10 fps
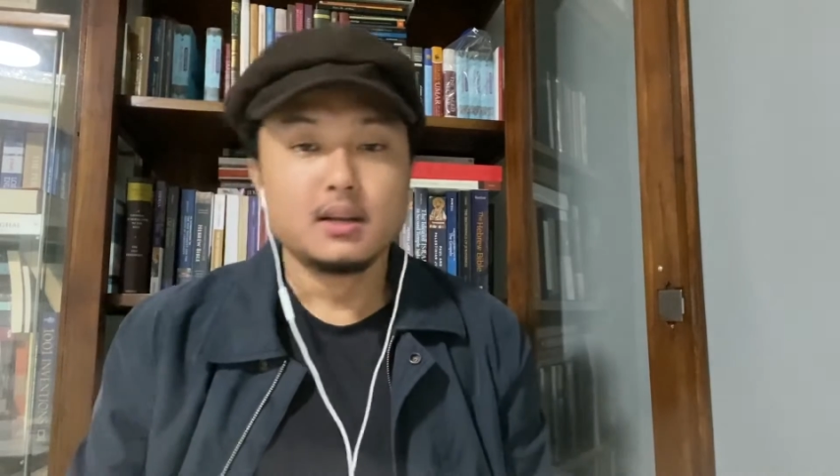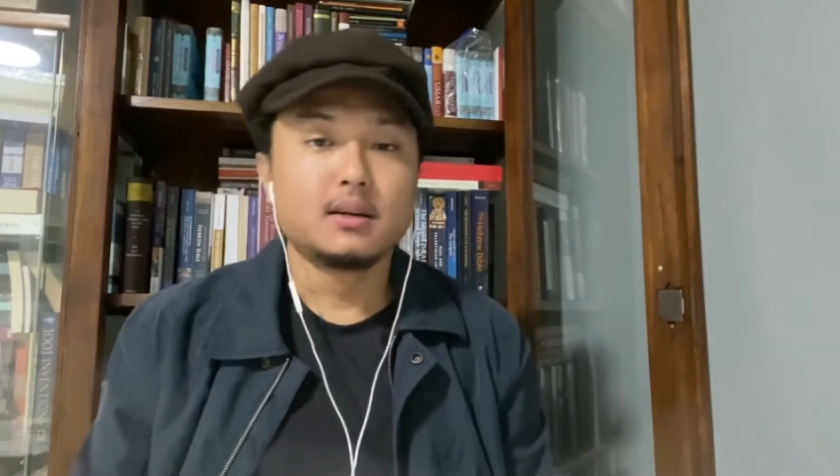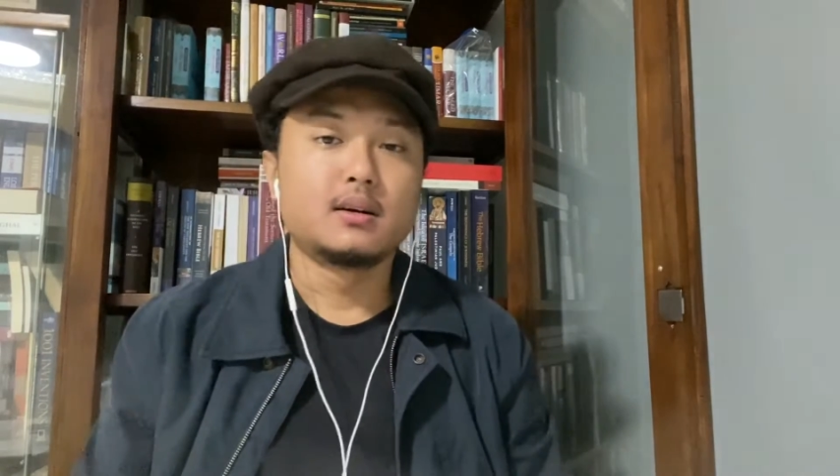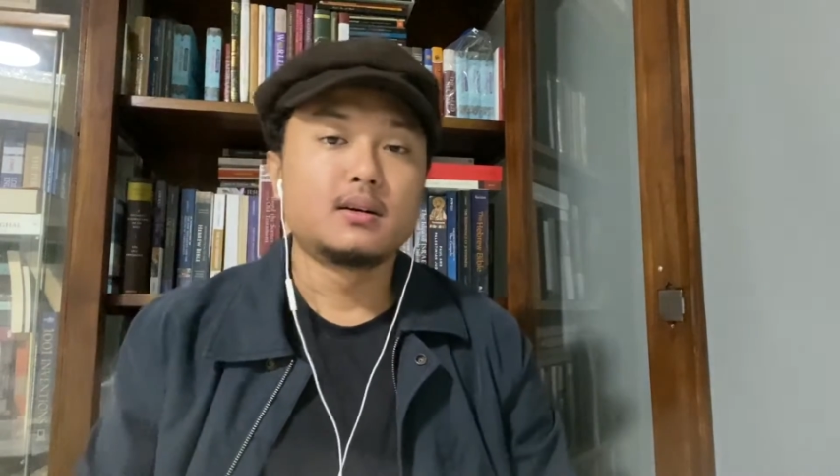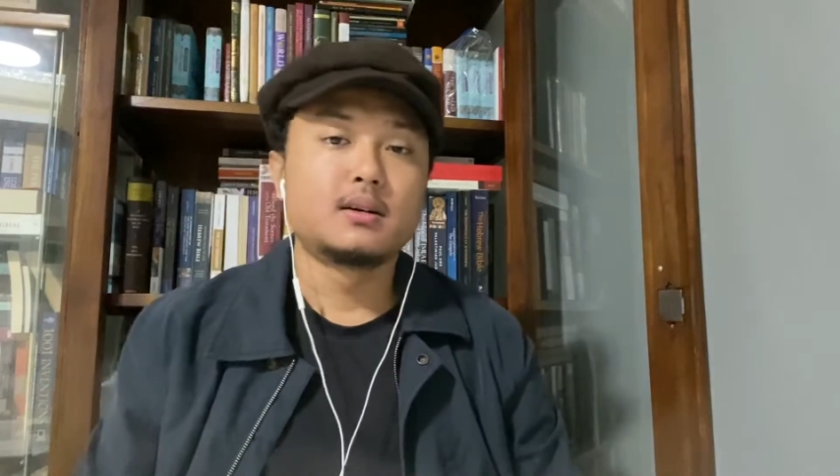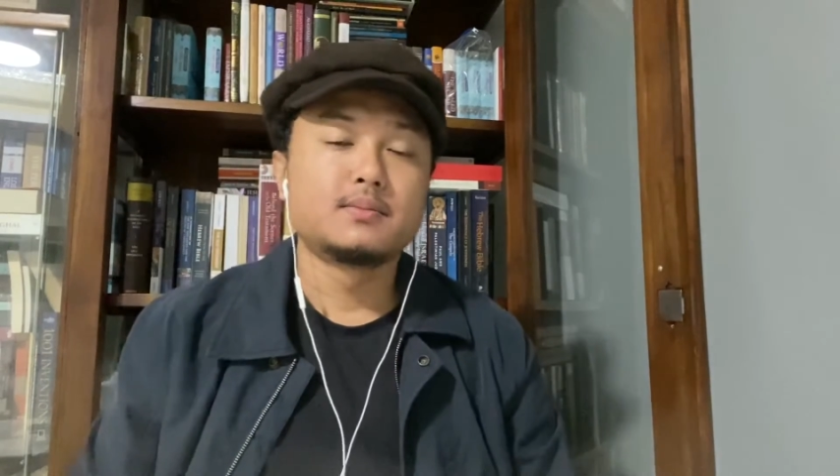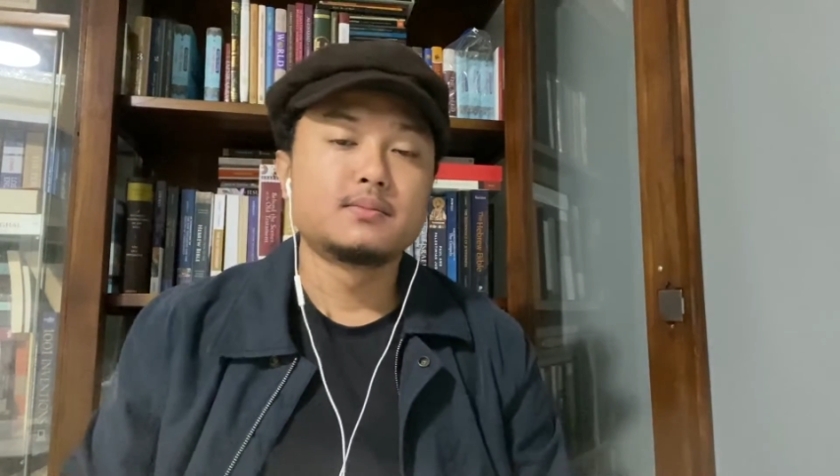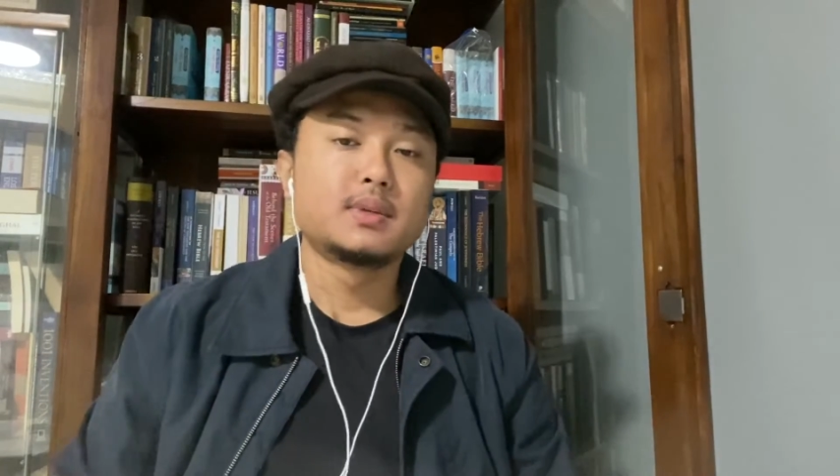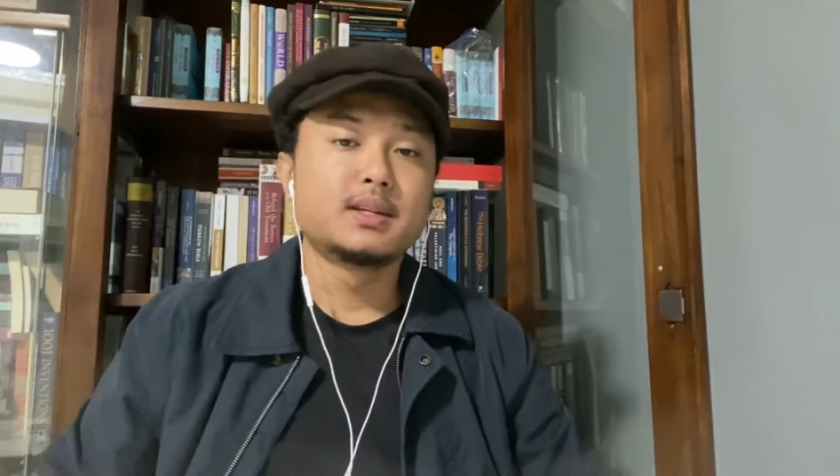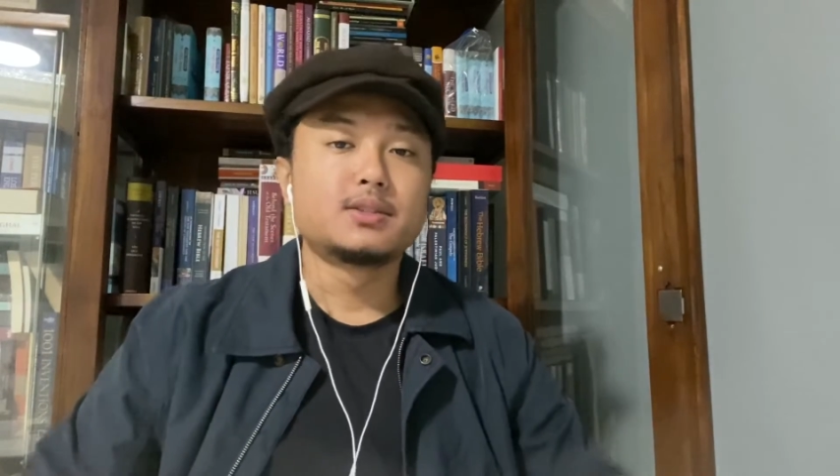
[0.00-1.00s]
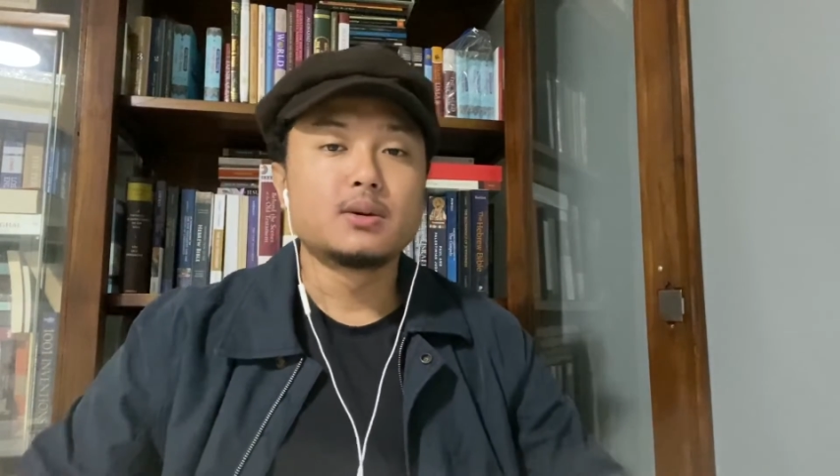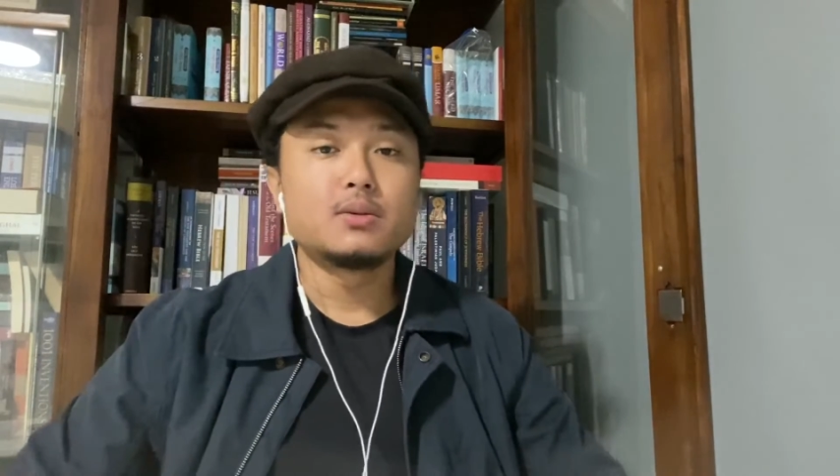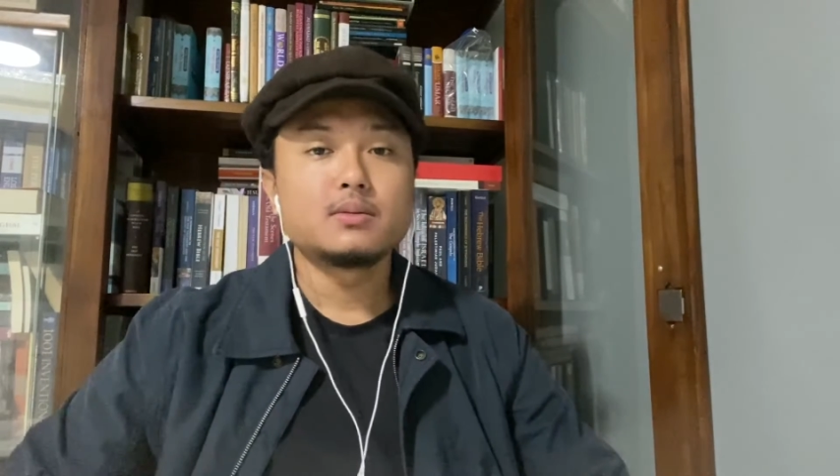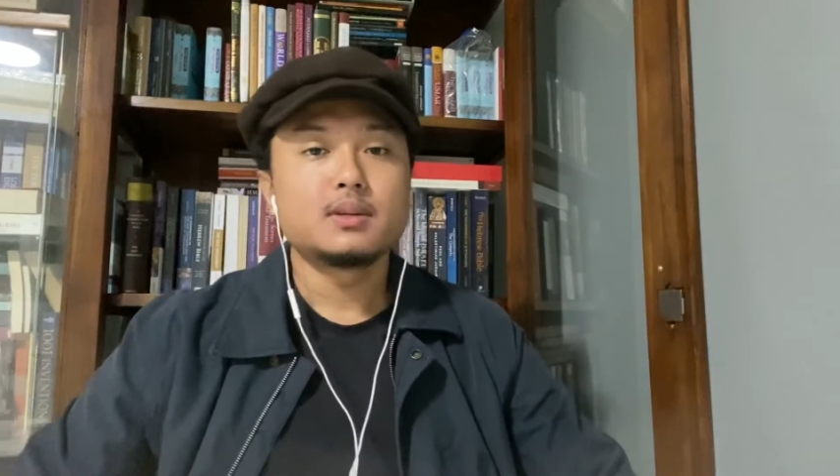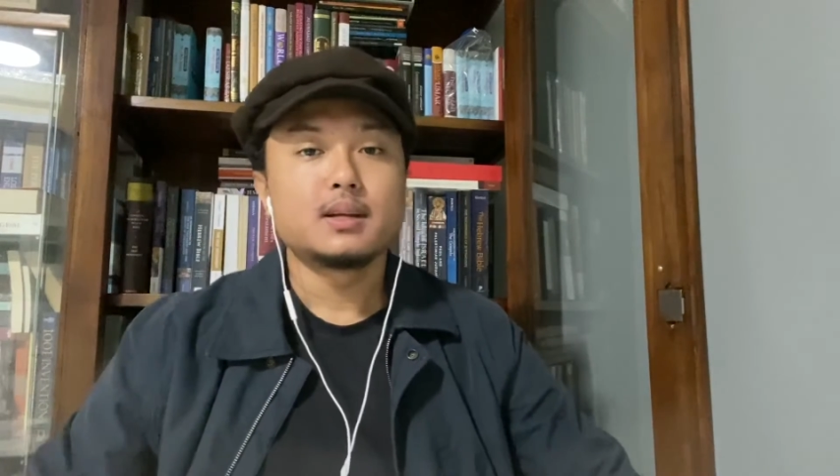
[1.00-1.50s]
And
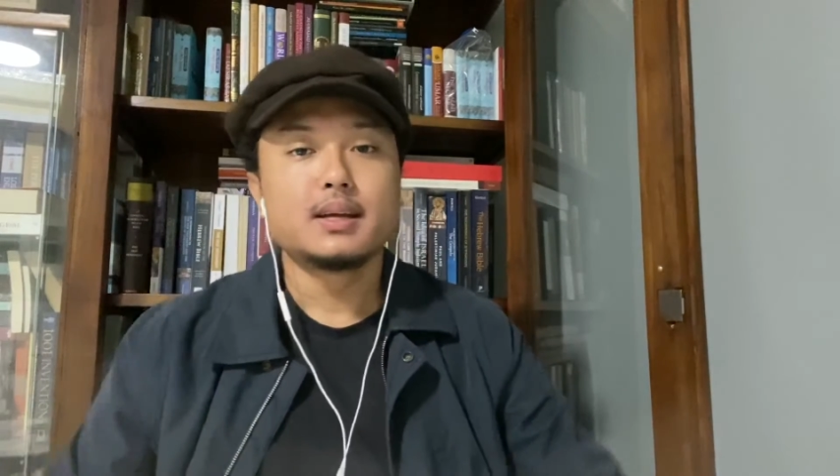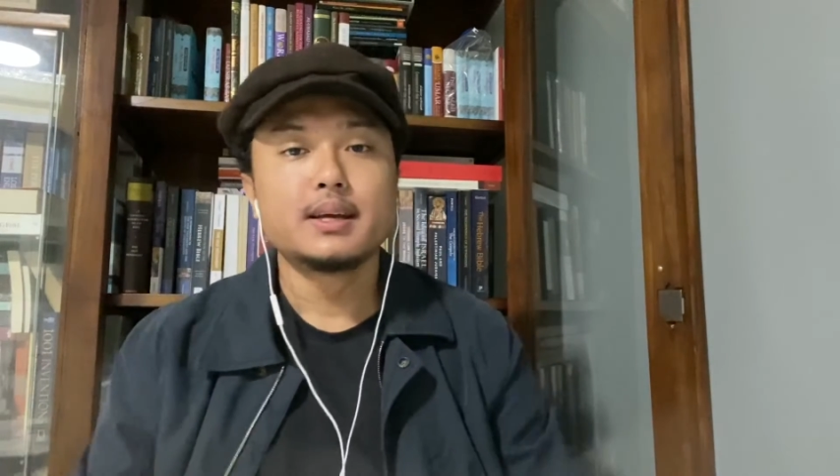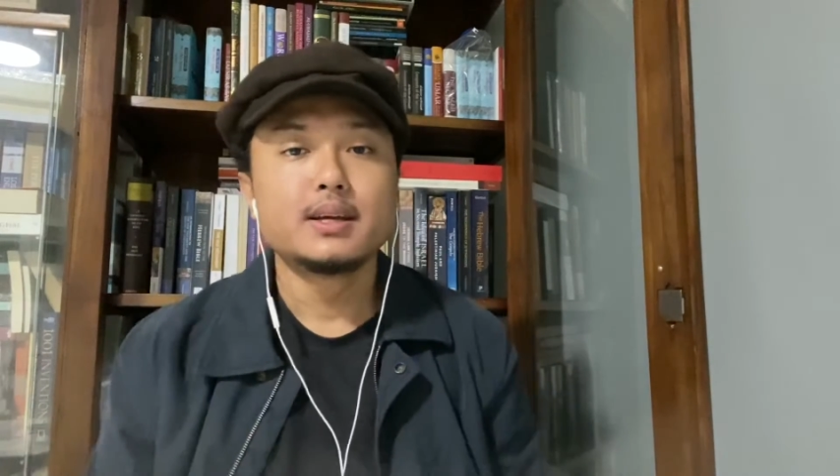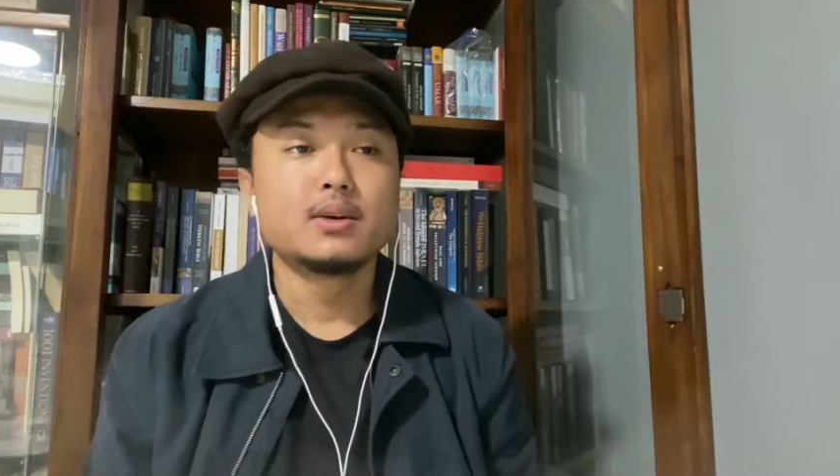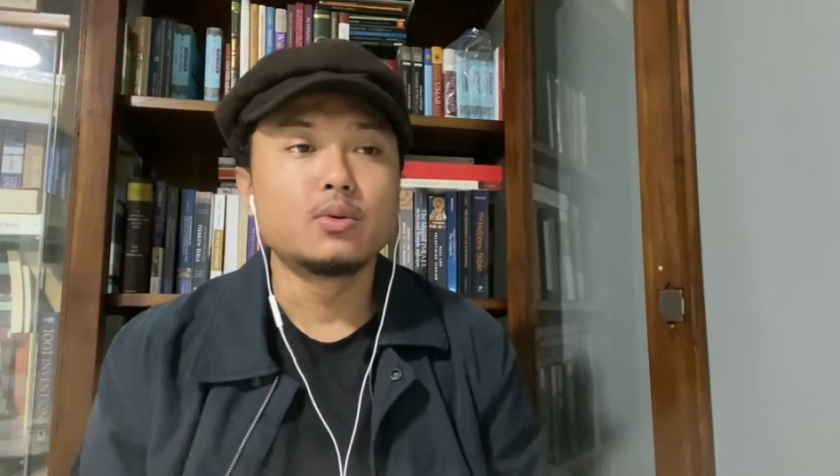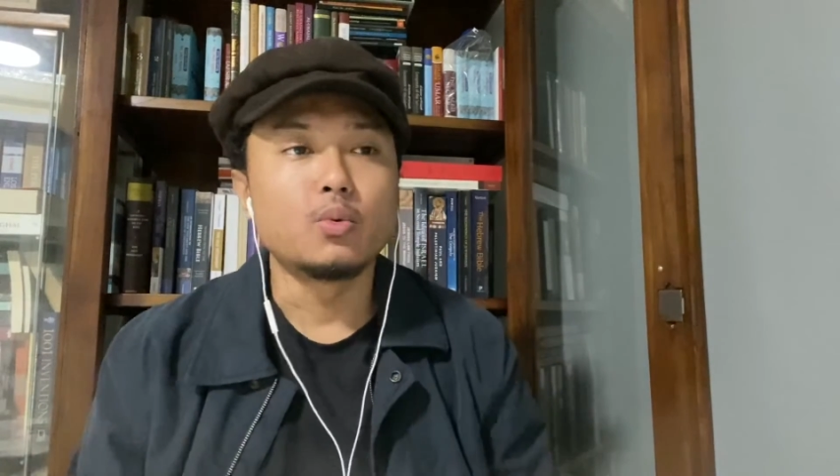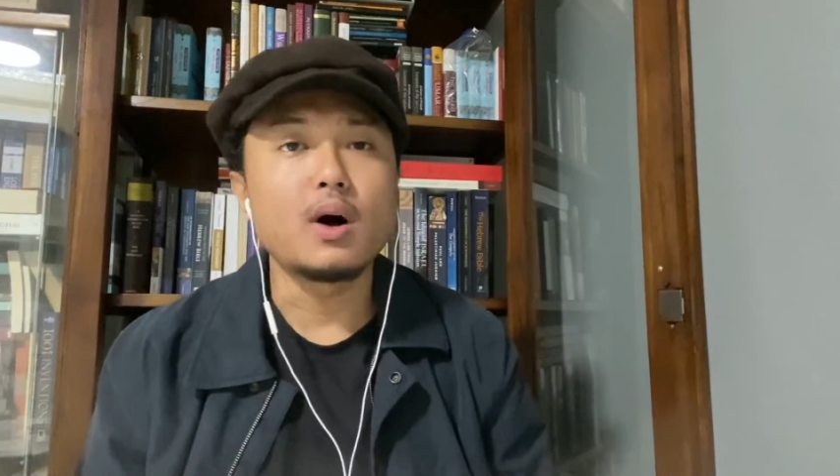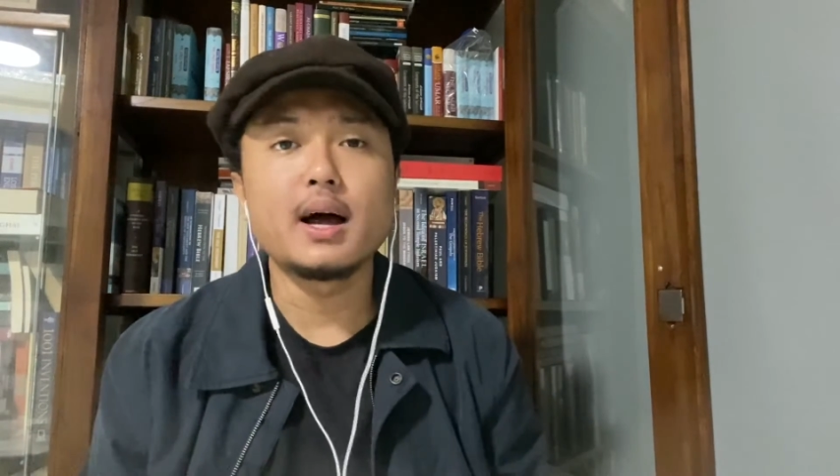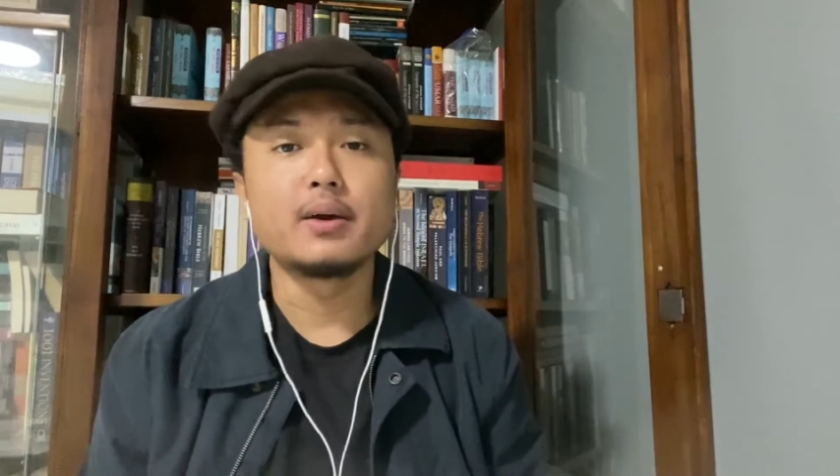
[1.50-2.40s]
so, why